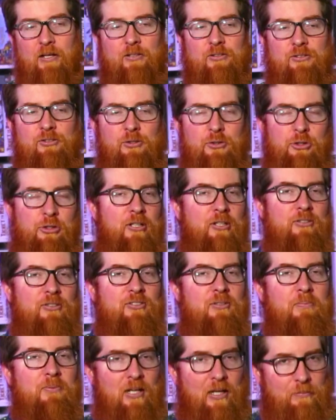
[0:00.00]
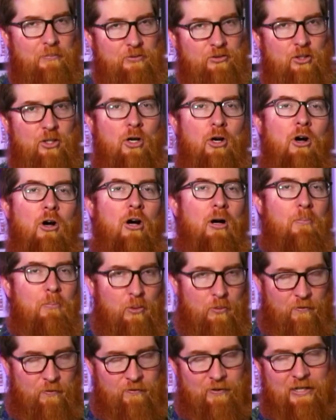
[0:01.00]
So you can sometimes
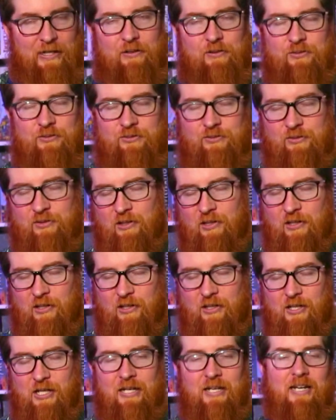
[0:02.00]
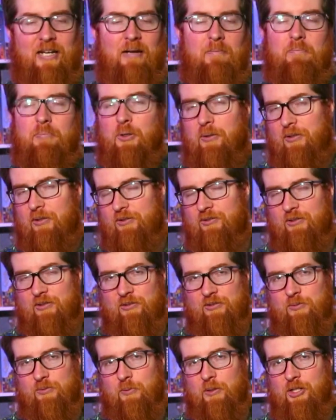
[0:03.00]
combo things and get
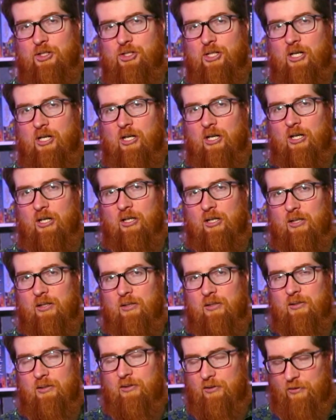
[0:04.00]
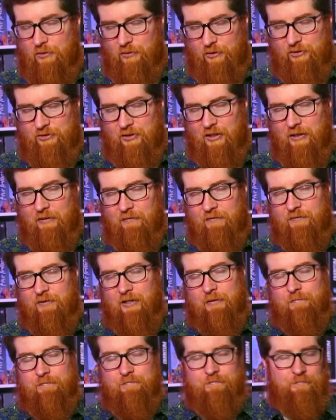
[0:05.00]
bonuses, which are always a lot of
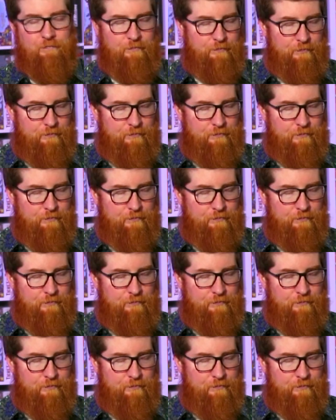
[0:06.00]
fun.